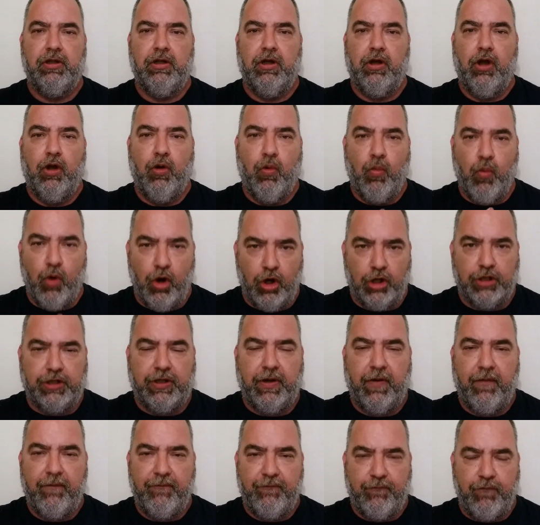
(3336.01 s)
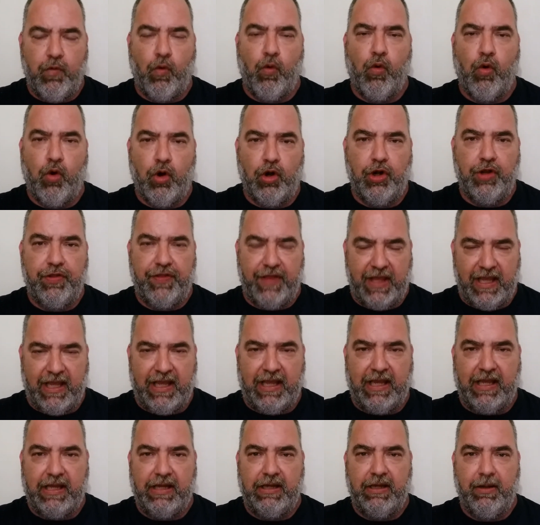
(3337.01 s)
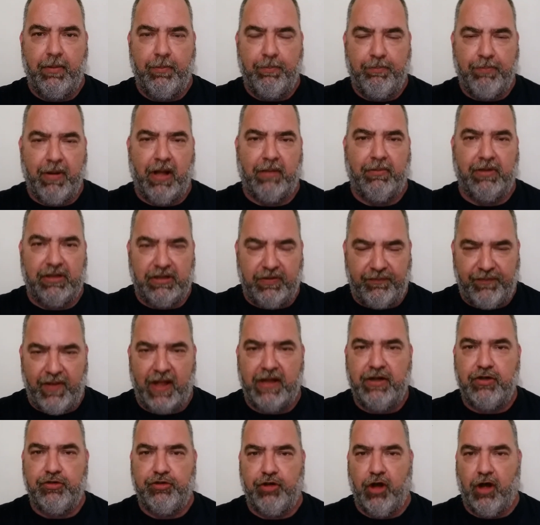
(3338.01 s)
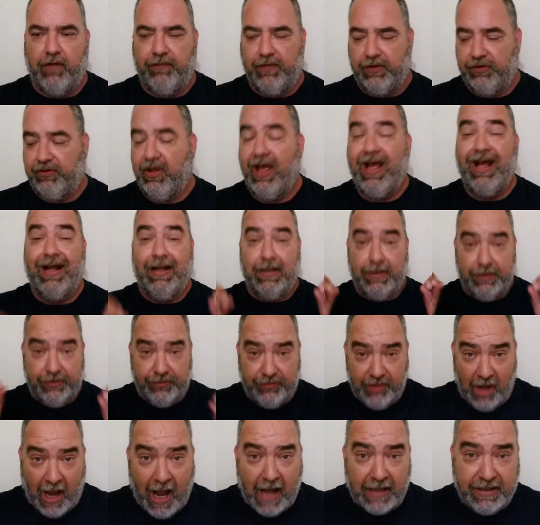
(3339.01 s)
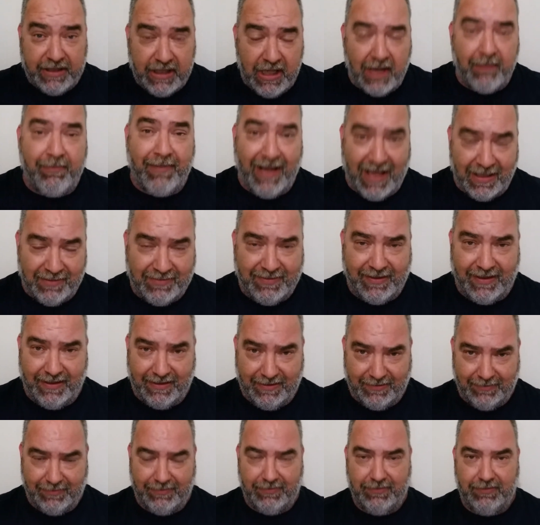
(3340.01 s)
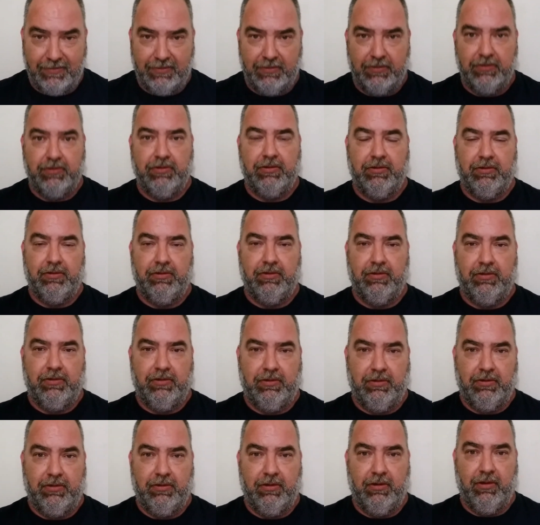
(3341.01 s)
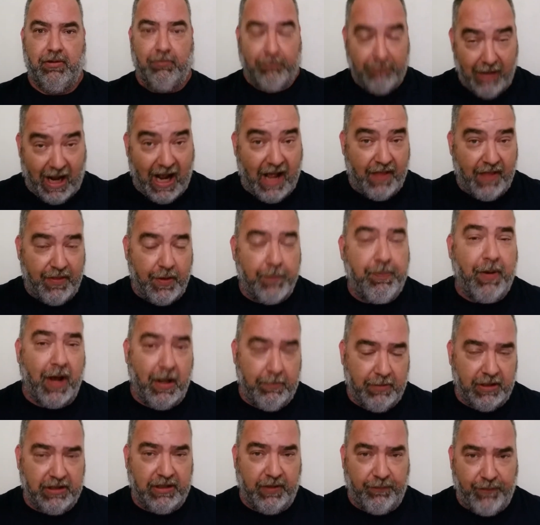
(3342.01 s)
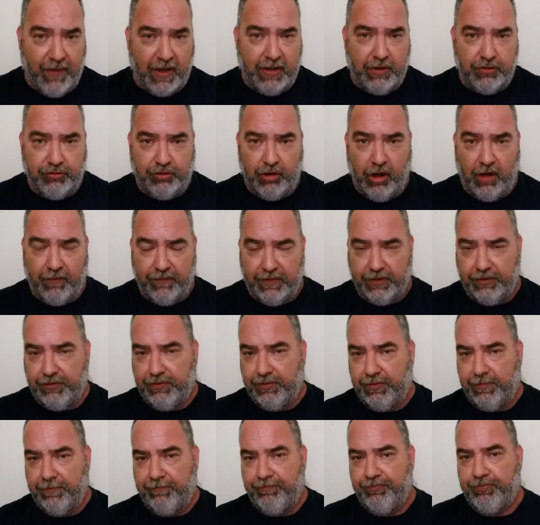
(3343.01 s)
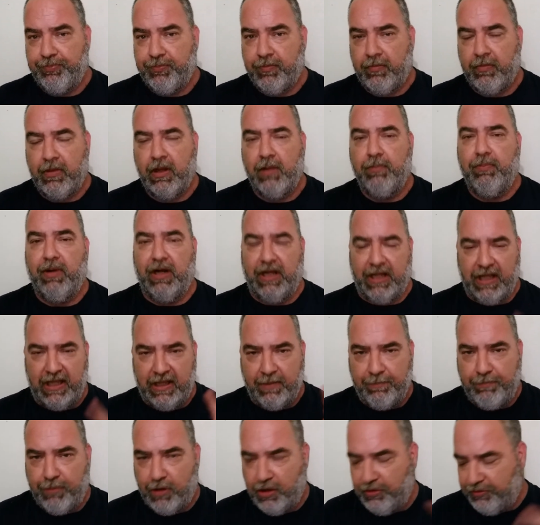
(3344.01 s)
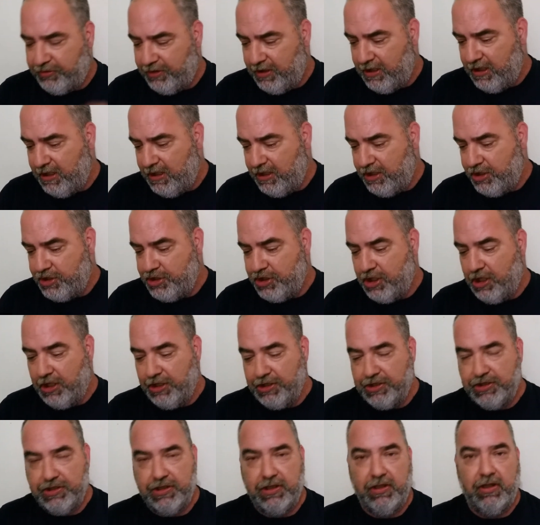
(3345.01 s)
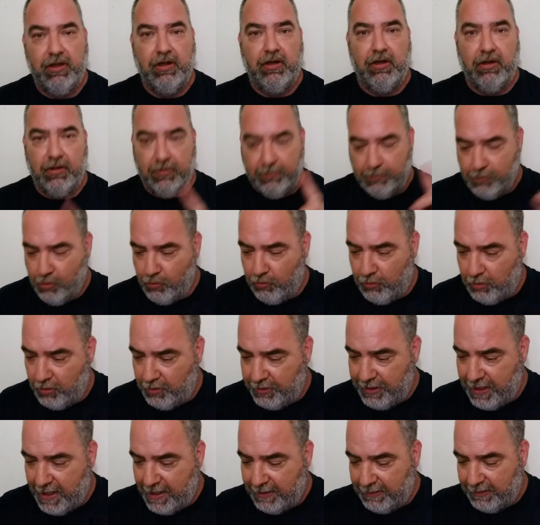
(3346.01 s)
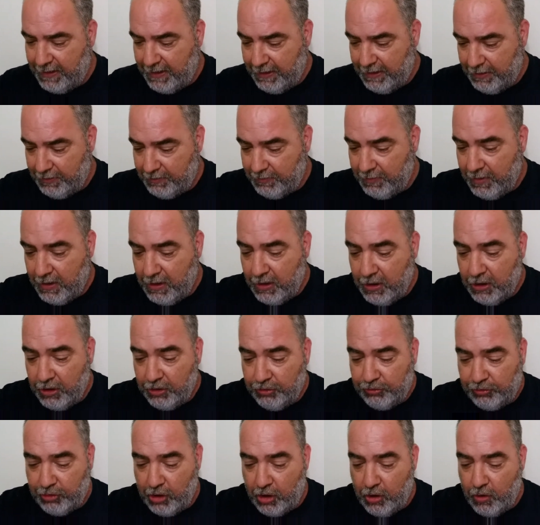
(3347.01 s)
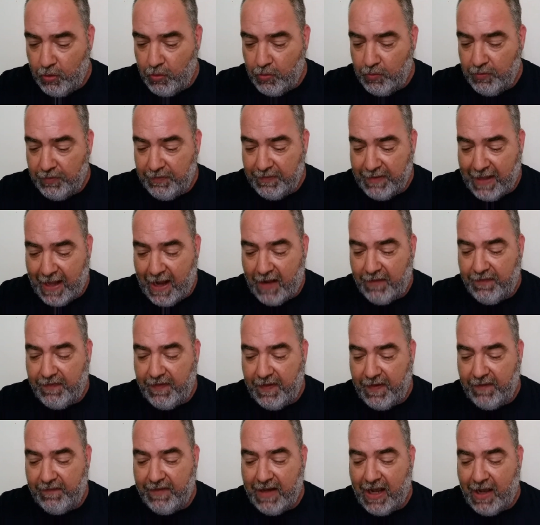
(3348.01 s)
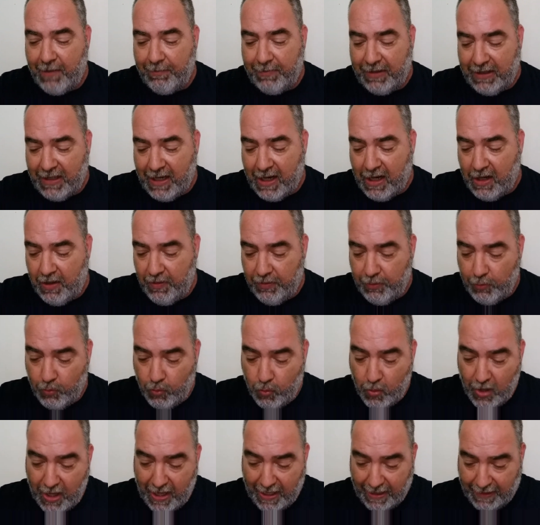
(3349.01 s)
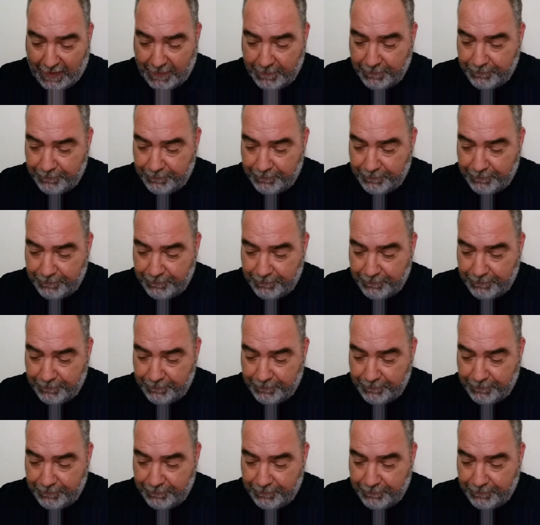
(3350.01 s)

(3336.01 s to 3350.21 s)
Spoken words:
worked for the public defender's office, documented by the public defender's office, but he impersonated a judge. More on that later. So now that they got me out of the way,